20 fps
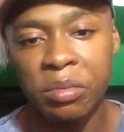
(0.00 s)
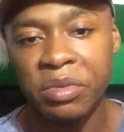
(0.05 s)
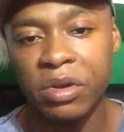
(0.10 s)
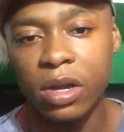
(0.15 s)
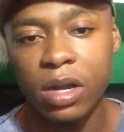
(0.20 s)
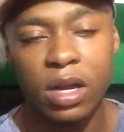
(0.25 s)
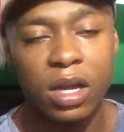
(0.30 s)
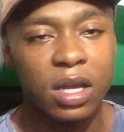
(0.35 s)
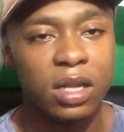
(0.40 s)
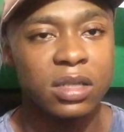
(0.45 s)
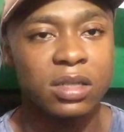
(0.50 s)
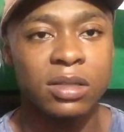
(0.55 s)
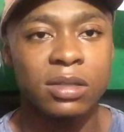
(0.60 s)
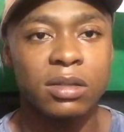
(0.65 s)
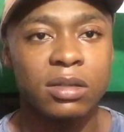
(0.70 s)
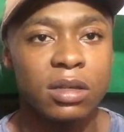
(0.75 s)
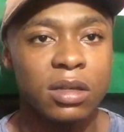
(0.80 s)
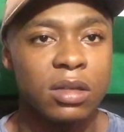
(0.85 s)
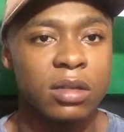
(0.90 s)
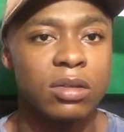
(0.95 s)
But
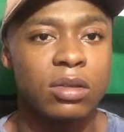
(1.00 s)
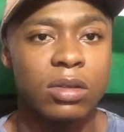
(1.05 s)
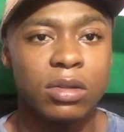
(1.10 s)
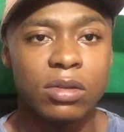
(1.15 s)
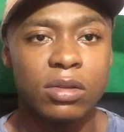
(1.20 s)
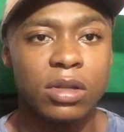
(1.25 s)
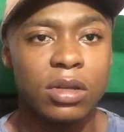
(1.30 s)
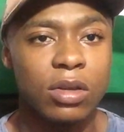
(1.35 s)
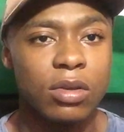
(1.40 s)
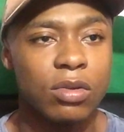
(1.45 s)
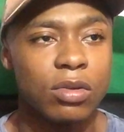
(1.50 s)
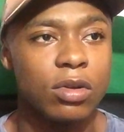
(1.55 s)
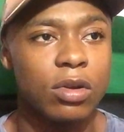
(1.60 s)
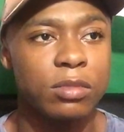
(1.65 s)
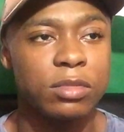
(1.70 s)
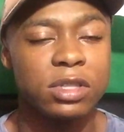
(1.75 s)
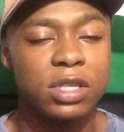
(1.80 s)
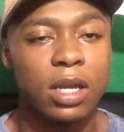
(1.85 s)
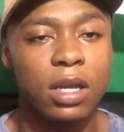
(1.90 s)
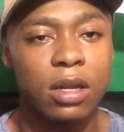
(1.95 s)
guys, Delude Aguna,
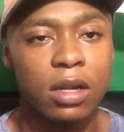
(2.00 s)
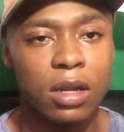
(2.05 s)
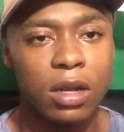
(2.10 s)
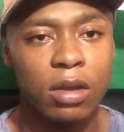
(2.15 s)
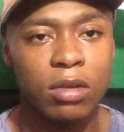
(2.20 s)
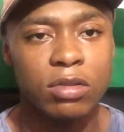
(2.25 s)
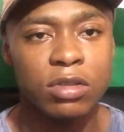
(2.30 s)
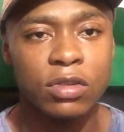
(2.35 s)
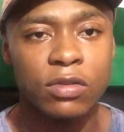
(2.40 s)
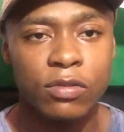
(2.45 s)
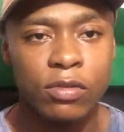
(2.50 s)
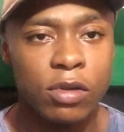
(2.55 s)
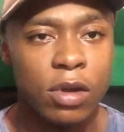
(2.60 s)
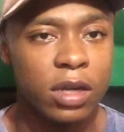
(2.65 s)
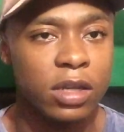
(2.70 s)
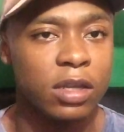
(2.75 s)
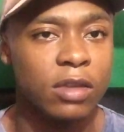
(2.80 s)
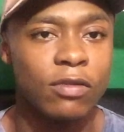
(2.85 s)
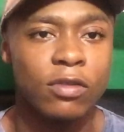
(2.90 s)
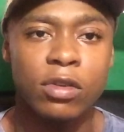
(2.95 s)
I'm signing out. Just
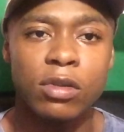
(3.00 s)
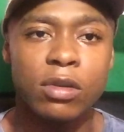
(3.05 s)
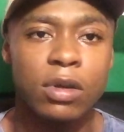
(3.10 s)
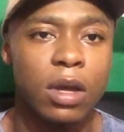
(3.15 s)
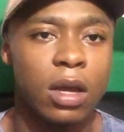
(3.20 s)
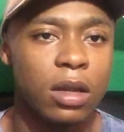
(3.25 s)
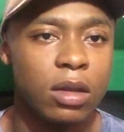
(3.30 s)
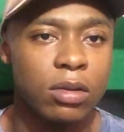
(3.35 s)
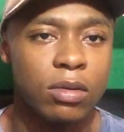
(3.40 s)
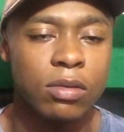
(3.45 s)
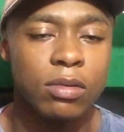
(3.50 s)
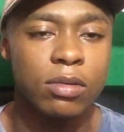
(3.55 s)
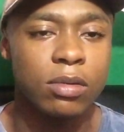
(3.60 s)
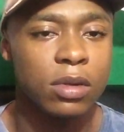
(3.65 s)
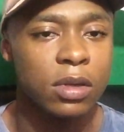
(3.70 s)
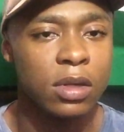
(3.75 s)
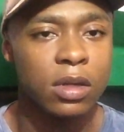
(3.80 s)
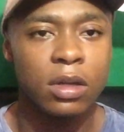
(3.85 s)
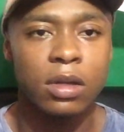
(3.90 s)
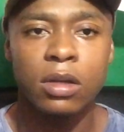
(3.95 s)
thought I'd give you a little
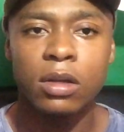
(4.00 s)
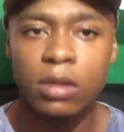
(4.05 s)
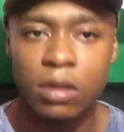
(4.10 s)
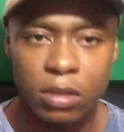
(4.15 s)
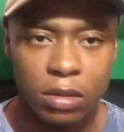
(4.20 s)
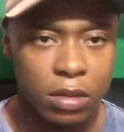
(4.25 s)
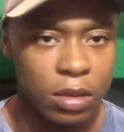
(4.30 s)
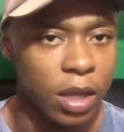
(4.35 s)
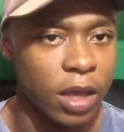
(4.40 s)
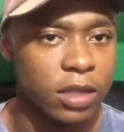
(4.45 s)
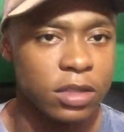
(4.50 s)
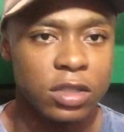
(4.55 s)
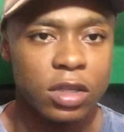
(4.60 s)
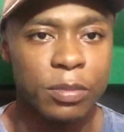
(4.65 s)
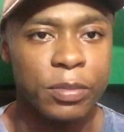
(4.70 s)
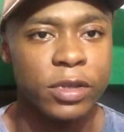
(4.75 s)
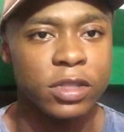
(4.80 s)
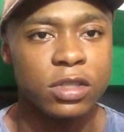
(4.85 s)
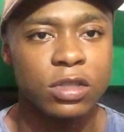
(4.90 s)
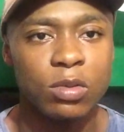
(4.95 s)
heads
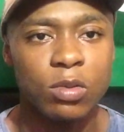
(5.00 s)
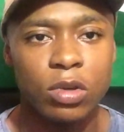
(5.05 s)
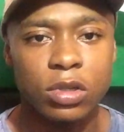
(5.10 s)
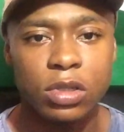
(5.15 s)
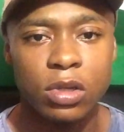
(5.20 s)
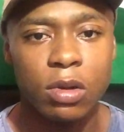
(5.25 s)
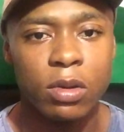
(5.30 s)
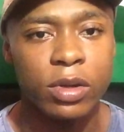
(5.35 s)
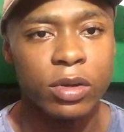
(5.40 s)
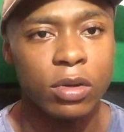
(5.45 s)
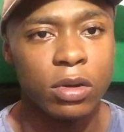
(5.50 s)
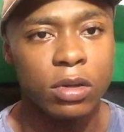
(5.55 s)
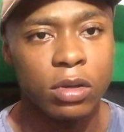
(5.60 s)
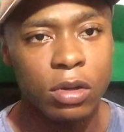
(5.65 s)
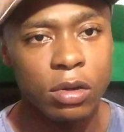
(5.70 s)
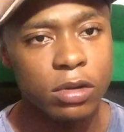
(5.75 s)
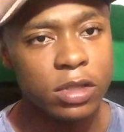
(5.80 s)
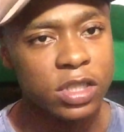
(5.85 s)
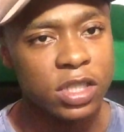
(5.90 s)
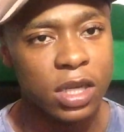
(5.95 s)
up as to what's going on.
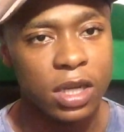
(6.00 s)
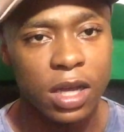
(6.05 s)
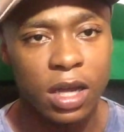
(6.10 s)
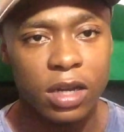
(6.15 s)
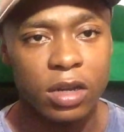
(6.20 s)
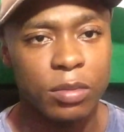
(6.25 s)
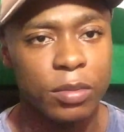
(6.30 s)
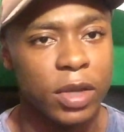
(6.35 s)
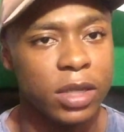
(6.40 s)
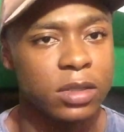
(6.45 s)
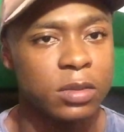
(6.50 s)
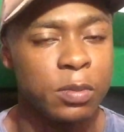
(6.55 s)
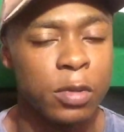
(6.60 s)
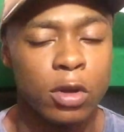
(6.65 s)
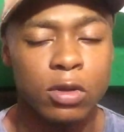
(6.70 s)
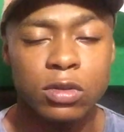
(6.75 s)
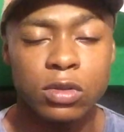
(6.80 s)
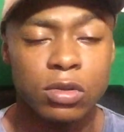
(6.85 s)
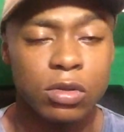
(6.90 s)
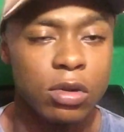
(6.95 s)
Go and check out the man's
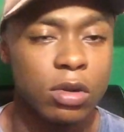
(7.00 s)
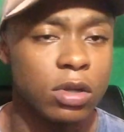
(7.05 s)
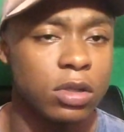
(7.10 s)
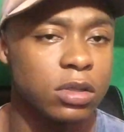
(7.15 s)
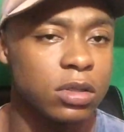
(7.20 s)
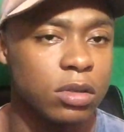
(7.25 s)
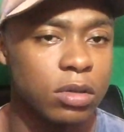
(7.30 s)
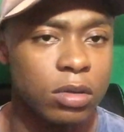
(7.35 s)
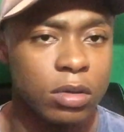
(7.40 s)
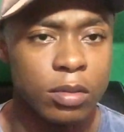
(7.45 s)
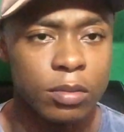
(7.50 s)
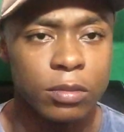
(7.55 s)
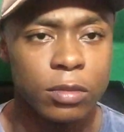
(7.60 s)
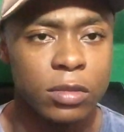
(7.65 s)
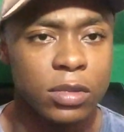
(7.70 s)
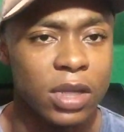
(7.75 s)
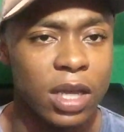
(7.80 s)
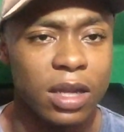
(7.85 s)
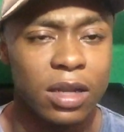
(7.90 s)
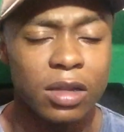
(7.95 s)
post, or go
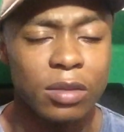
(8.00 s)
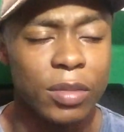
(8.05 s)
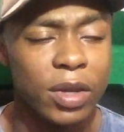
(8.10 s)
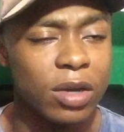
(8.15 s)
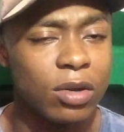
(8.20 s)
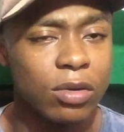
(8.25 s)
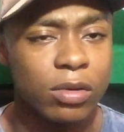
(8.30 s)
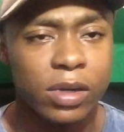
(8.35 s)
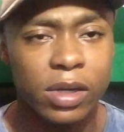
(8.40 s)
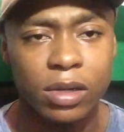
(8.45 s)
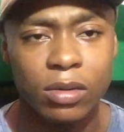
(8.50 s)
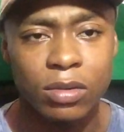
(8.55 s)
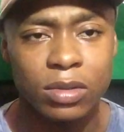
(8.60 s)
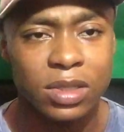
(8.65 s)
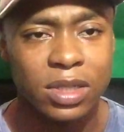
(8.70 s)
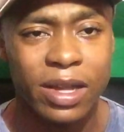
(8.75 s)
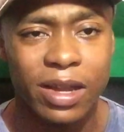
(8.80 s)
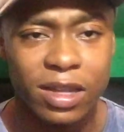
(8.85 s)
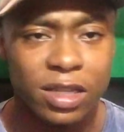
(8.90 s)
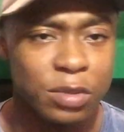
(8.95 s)
on Daily Mail or
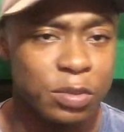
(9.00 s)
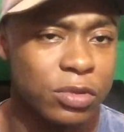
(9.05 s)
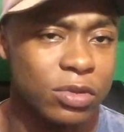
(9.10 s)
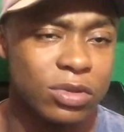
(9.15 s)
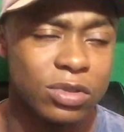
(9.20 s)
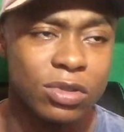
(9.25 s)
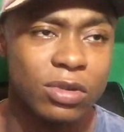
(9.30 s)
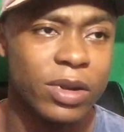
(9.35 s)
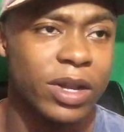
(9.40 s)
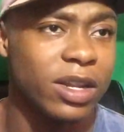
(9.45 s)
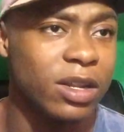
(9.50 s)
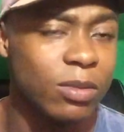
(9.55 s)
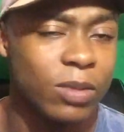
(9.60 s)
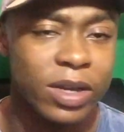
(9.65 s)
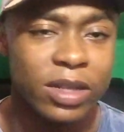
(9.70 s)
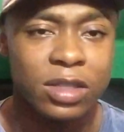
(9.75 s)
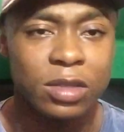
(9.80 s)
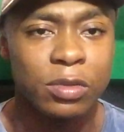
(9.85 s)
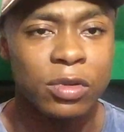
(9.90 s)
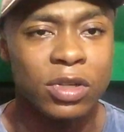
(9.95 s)
Sky Sports or
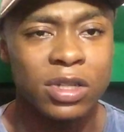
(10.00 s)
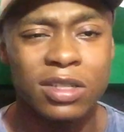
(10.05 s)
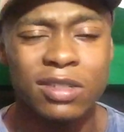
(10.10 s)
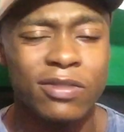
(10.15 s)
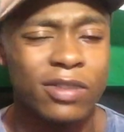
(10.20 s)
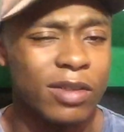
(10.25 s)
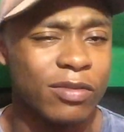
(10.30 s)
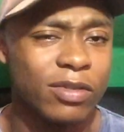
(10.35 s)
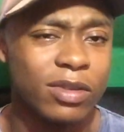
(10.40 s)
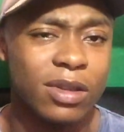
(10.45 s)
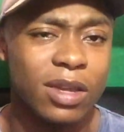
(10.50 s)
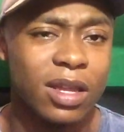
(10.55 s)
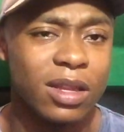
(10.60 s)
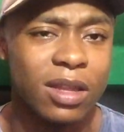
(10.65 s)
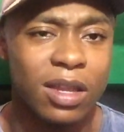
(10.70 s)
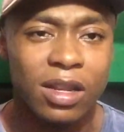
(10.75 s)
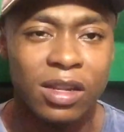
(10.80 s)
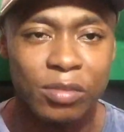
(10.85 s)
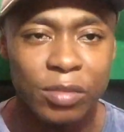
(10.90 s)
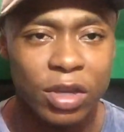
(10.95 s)
anywhere, to be honest. In fact, forget
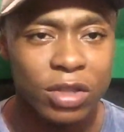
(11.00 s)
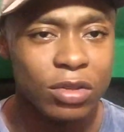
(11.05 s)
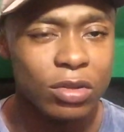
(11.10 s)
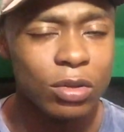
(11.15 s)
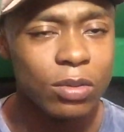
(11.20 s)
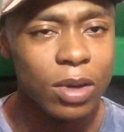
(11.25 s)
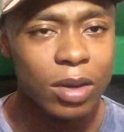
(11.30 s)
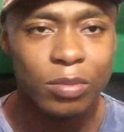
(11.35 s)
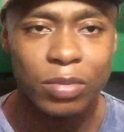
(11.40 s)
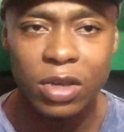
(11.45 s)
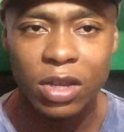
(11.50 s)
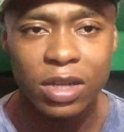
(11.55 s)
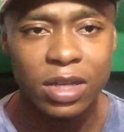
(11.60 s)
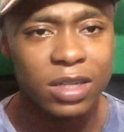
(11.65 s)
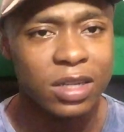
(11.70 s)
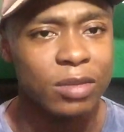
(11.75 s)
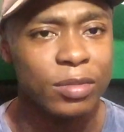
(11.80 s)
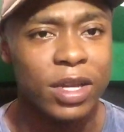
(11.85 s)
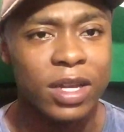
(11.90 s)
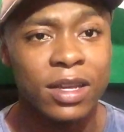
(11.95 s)
Daily Mail. I don't know why I'm
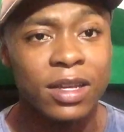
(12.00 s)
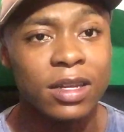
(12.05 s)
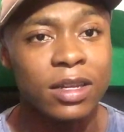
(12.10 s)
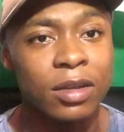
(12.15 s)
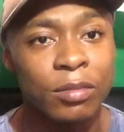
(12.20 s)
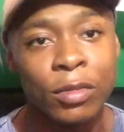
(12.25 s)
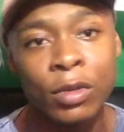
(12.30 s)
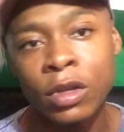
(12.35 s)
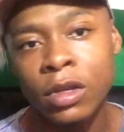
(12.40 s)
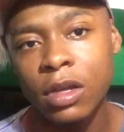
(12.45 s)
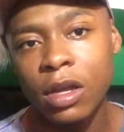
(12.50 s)
plugging them. I hate them.